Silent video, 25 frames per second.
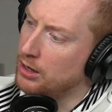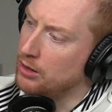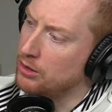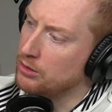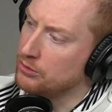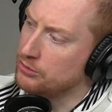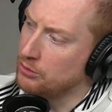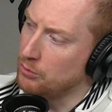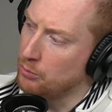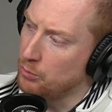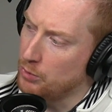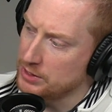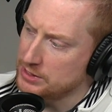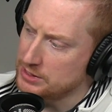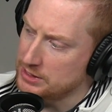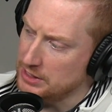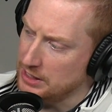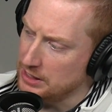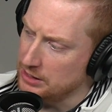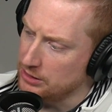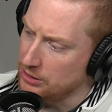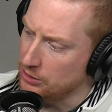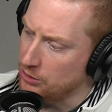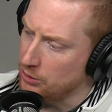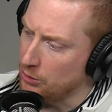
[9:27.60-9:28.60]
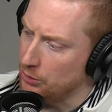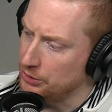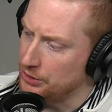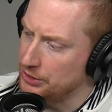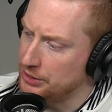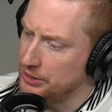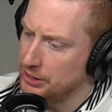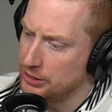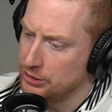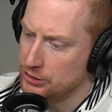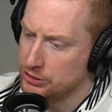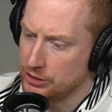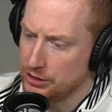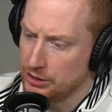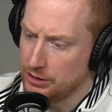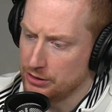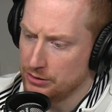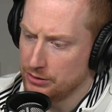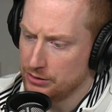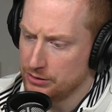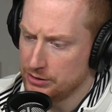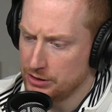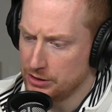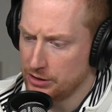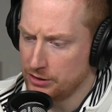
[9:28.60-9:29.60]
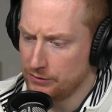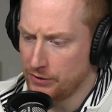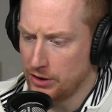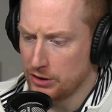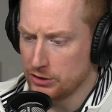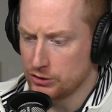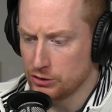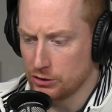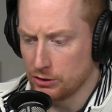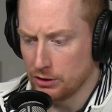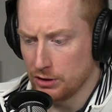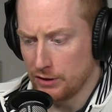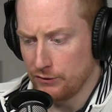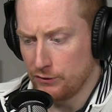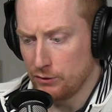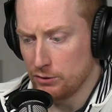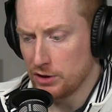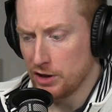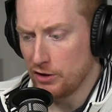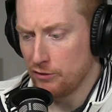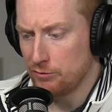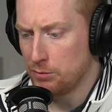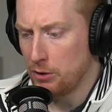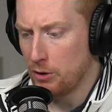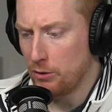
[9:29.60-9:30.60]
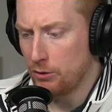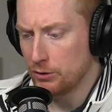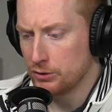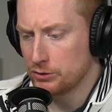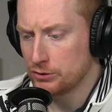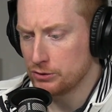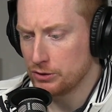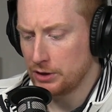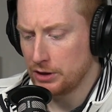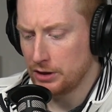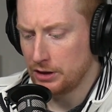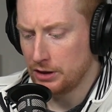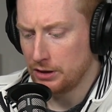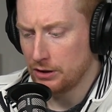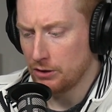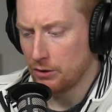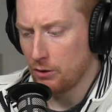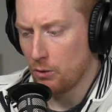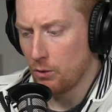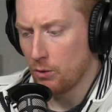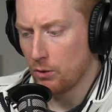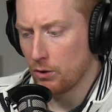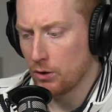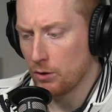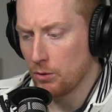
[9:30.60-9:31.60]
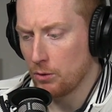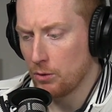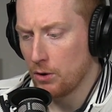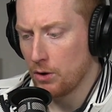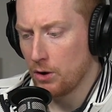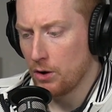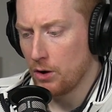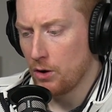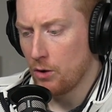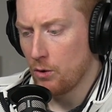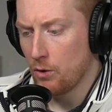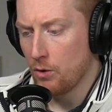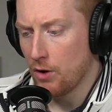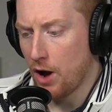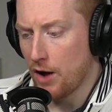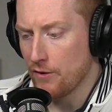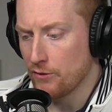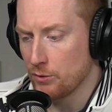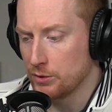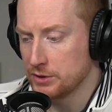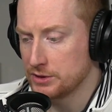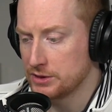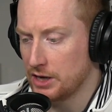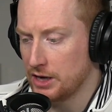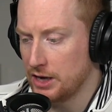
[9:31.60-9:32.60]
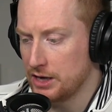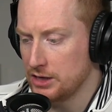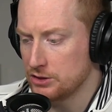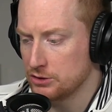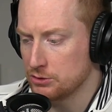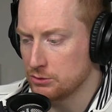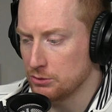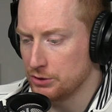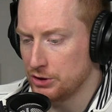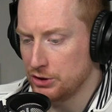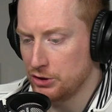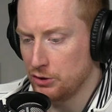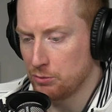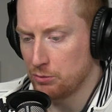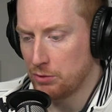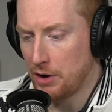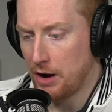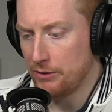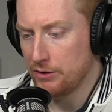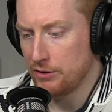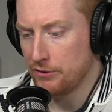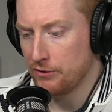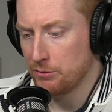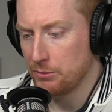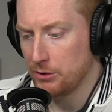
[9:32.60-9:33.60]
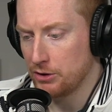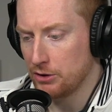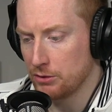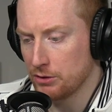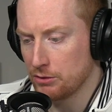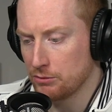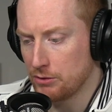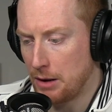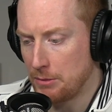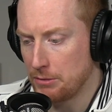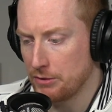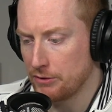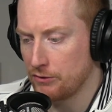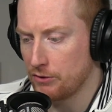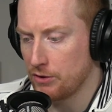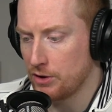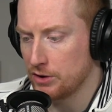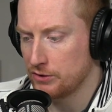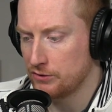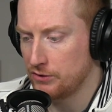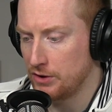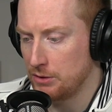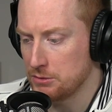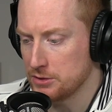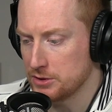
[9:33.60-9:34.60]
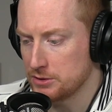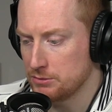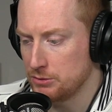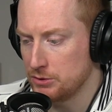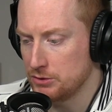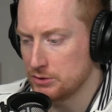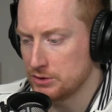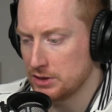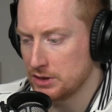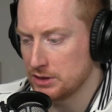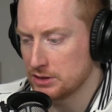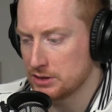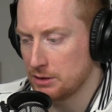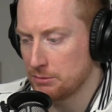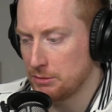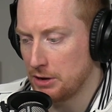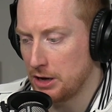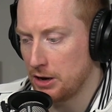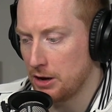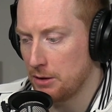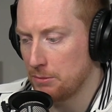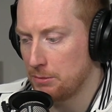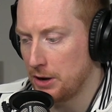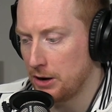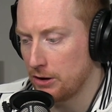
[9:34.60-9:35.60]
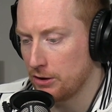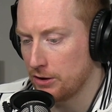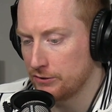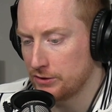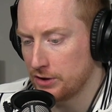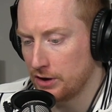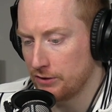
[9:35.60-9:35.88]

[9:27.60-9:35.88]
So what's in the gold edition? Dear Adventure, if you love poetry or ever went to high school, then you're probably familiar with Robert Frost's famous musings about a pair of